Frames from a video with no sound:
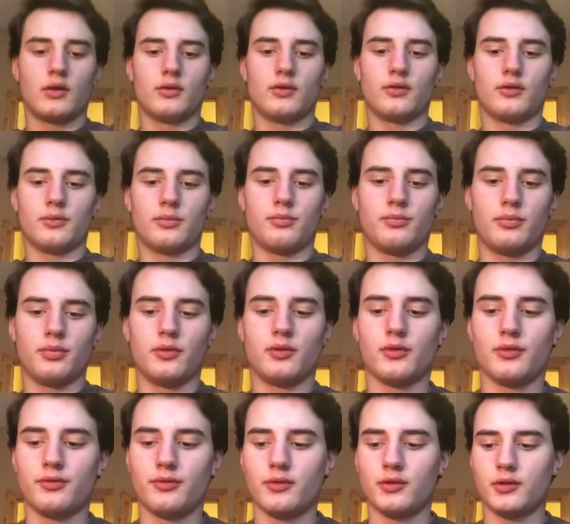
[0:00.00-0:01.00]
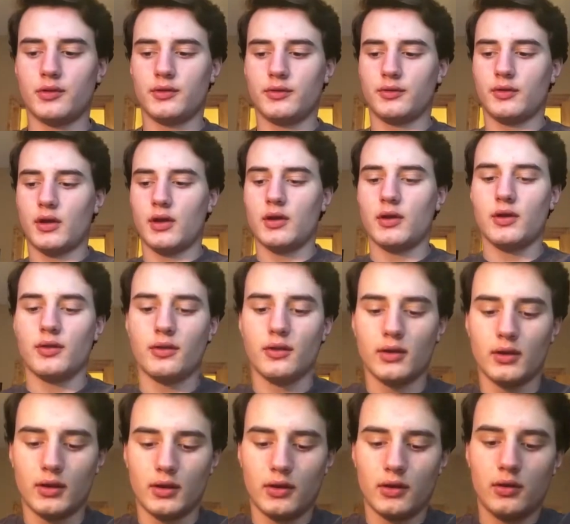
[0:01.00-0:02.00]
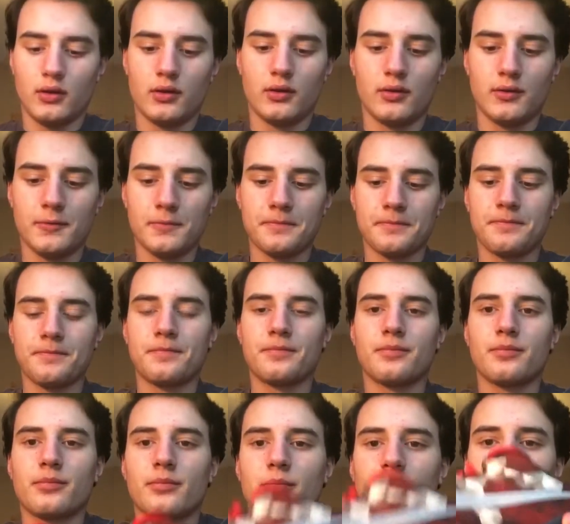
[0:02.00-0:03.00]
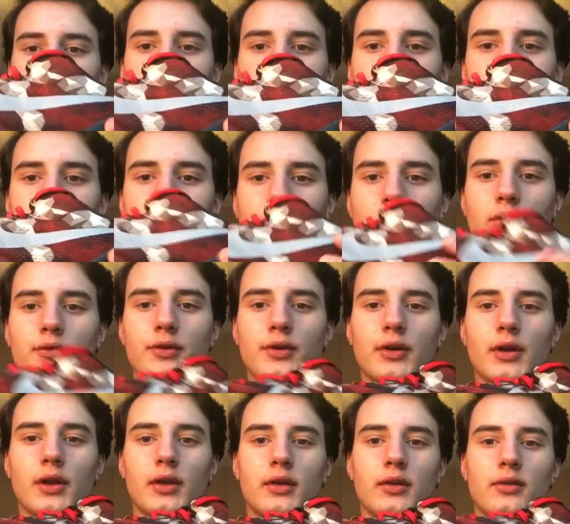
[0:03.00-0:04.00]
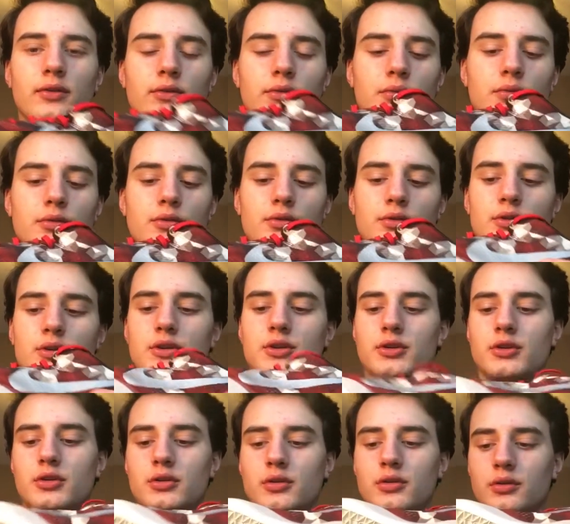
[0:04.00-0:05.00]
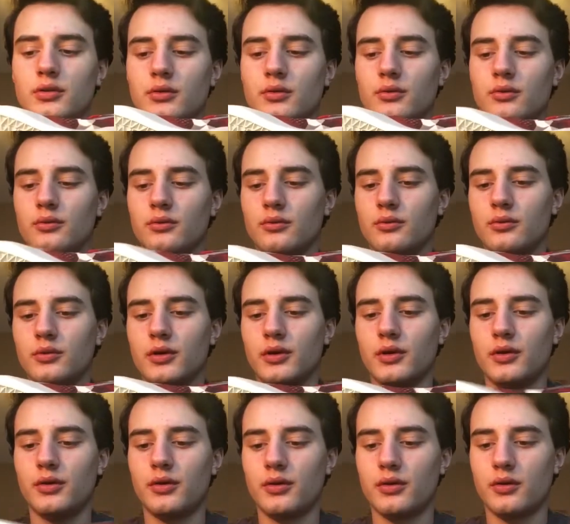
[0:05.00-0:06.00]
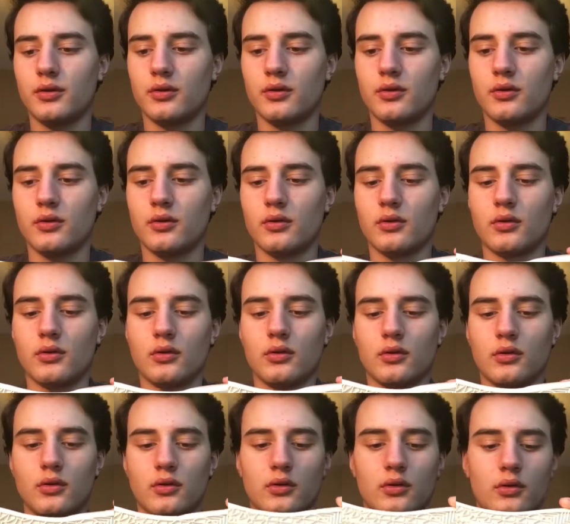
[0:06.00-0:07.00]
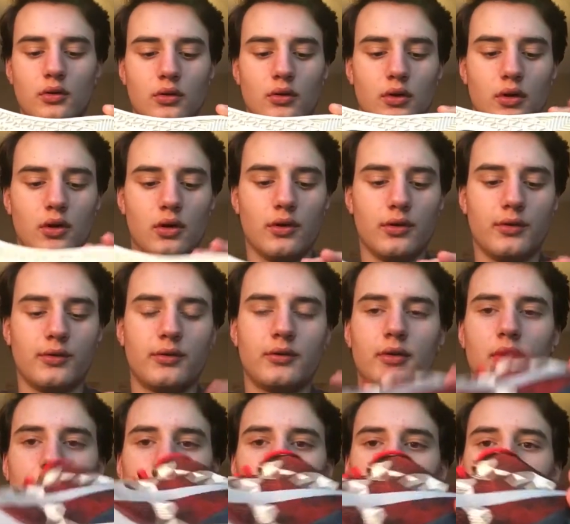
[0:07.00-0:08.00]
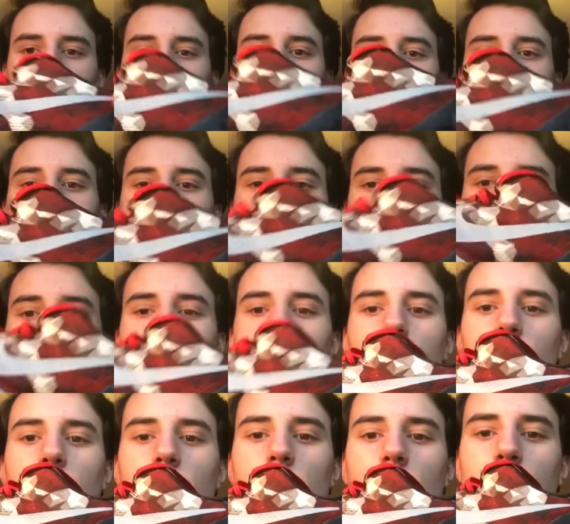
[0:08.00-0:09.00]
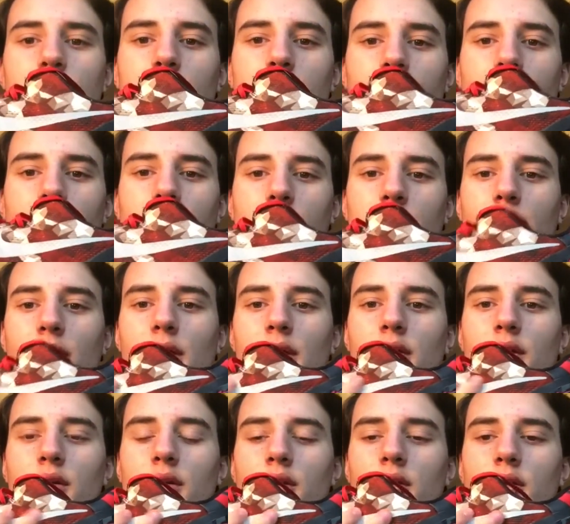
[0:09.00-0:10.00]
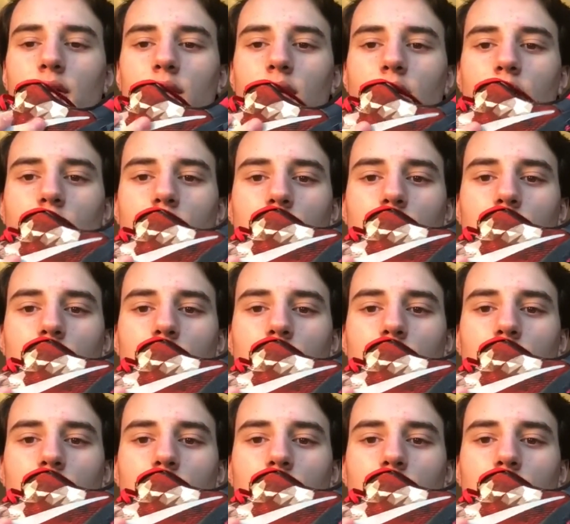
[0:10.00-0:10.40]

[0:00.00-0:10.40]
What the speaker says: Just beautiful design on there. The silver Nike swoosh with all this like nice gray, white, black patterning